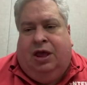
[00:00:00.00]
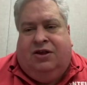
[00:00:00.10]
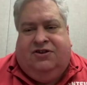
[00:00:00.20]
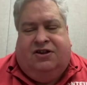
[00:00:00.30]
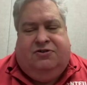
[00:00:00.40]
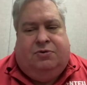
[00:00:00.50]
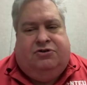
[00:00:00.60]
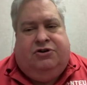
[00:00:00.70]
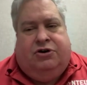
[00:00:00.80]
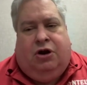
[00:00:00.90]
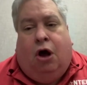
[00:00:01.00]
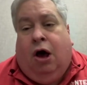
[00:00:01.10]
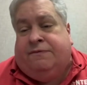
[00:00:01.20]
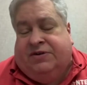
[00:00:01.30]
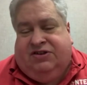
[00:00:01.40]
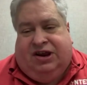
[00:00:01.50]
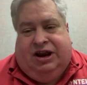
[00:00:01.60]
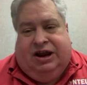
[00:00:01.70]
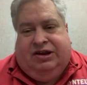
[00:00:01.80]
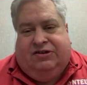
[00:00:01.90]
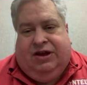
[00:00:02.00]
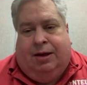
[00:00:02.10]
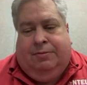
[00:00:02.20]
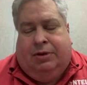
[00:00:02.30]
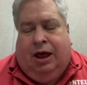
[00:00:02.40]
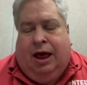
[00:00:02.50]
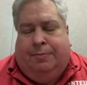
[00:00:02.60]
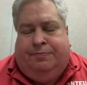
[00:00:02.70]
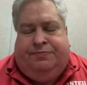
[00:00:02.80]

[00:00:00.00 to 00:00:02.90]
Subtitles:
since the return to office edict has come up,